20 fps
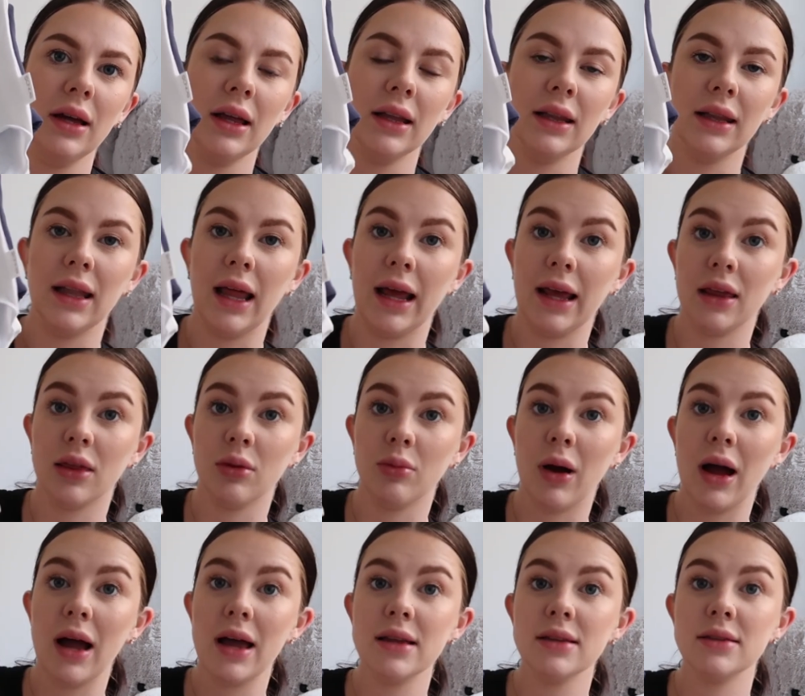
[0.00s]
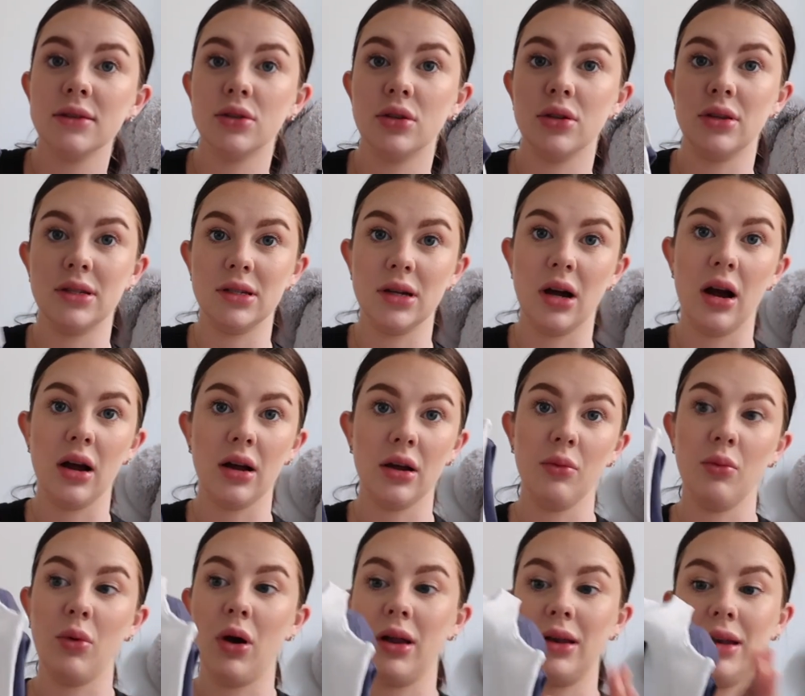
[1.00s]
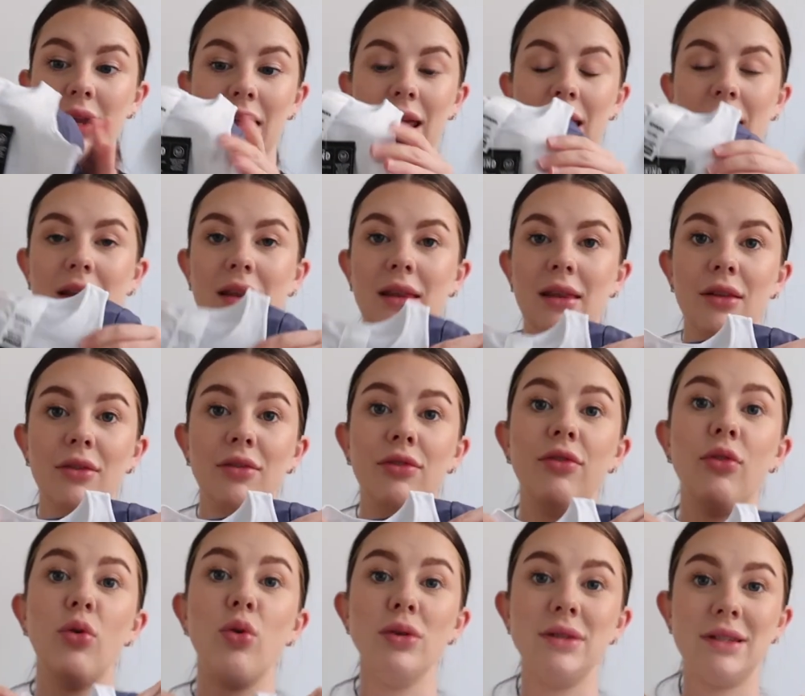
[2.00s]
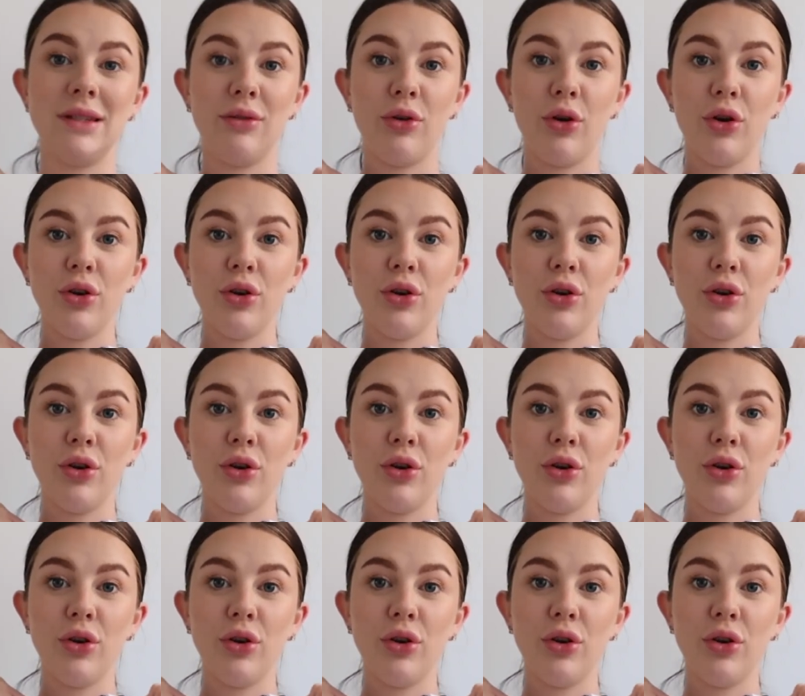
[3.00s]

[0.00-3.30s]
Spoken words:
lengthwise to the Target one in the 40.